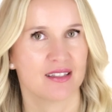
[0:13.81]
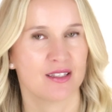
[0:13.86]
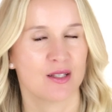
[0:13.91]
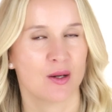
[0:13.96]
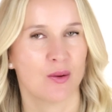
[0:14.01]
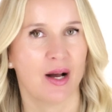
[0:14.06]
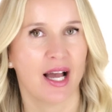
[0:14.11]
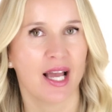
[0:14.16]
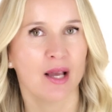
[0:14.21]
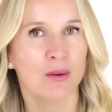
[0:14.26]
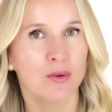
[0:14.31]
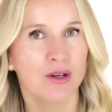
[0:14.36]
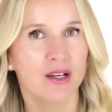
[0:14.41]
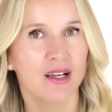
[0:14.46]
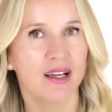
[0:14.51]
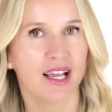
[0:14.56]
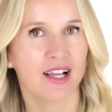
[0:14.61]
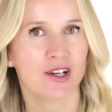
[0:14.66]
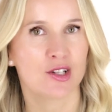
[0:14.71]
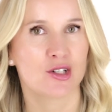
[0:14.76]
So I wanna
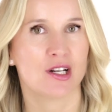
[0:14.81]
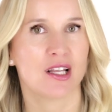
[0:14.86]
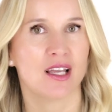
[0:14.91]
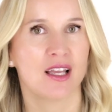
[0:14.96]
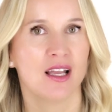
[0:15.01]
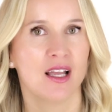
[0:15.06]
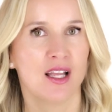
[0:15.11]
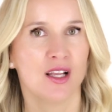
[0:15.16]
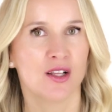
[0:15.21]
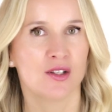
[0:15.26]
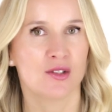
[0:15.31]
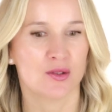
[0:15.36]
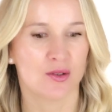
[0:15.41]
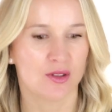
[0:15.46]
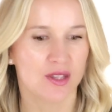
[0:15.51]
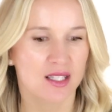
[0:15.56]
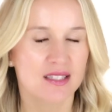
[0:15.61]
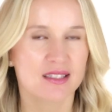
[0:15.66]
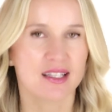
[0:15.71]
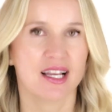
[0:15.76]
actually do
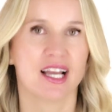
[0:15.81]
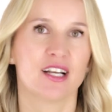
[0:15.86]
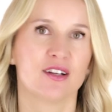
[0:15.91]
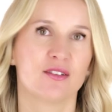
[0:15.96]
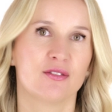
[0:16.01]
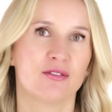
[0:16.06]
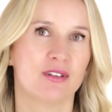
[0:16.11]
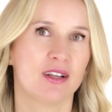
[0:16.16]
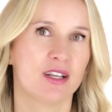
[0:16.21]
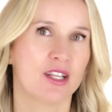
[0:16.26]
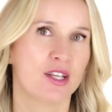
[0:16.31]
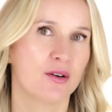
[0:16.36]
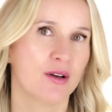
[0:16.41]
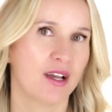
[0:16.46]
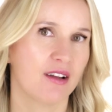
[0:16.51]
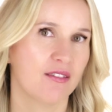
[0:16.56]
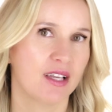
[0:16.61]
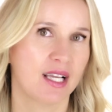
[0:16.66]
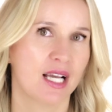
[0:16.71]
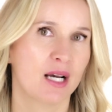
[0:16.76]
this kind of video
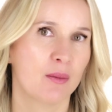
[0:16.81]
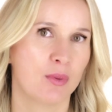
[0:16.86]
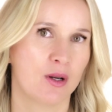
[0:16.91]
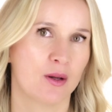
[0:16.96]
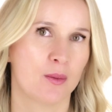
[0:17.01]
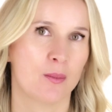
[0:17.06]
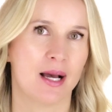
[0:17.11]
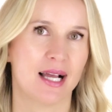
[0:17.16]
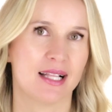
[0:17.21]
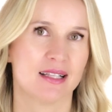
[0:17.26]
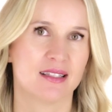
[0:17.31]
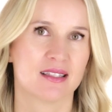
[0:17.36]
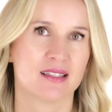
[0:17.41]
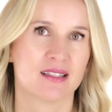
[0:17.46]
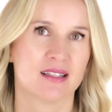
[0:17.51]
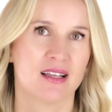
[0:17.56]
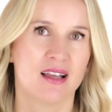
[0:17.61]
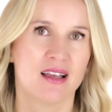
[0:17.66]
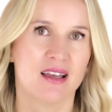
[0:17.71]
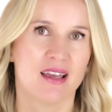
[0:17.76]
every couple of months